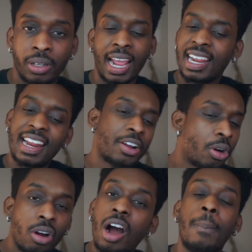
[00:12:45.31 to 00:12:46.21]
And then they
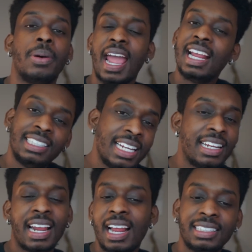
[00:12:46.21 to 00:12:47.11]
grow up,
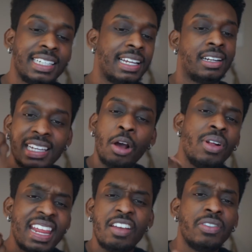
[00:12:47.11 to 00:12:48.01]
18, 19. They
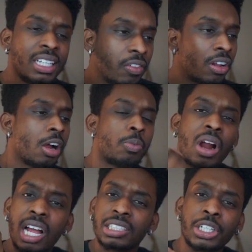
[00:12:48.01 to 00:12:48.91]
will even develop
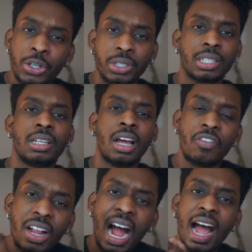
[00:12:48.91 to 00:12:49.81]
rosters
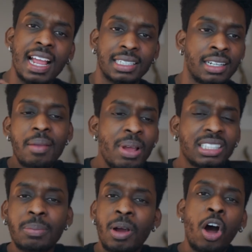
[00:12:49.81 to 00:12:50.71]
of guys. They
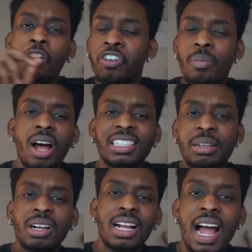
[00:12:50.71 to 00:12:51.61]
built up a whole football
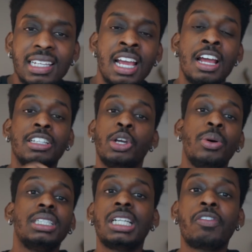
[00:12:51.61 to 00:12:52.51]
team of guys
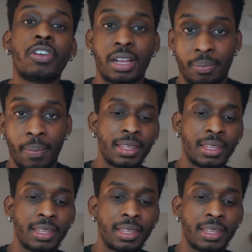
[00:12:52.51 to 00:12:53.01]
doing shit for them.